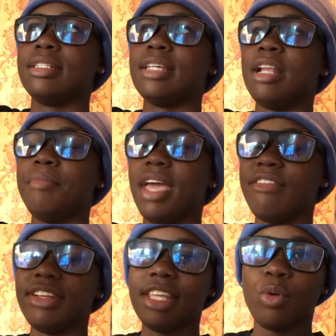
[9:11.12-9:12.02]
tell me
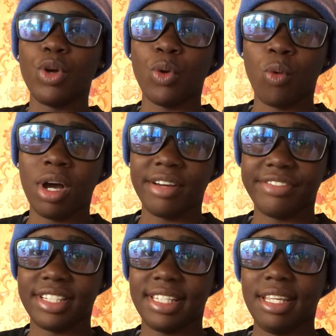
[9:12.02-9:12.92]
everything you want
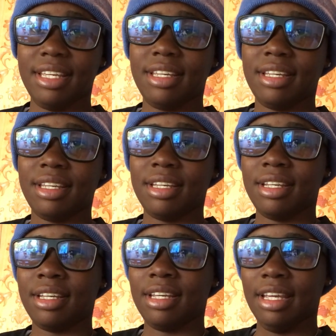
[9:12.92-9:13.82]
to see
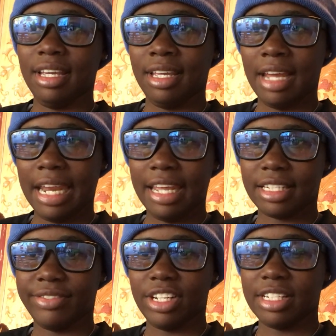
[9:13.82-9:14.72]
in our
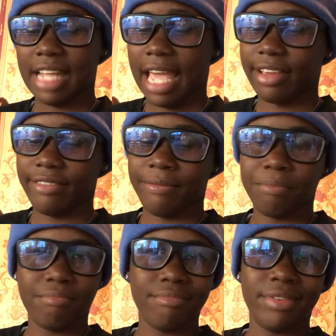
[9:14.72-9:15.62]
next videos like
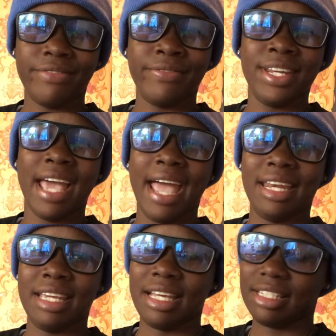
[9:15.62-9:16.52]
video
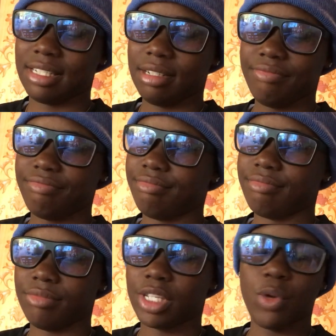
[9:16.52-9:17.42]
ideas,
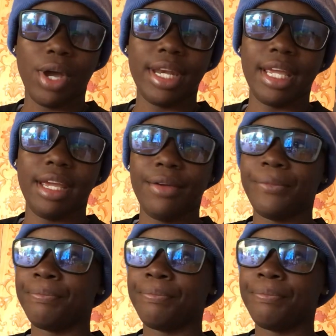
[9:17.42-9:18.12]
Q&A,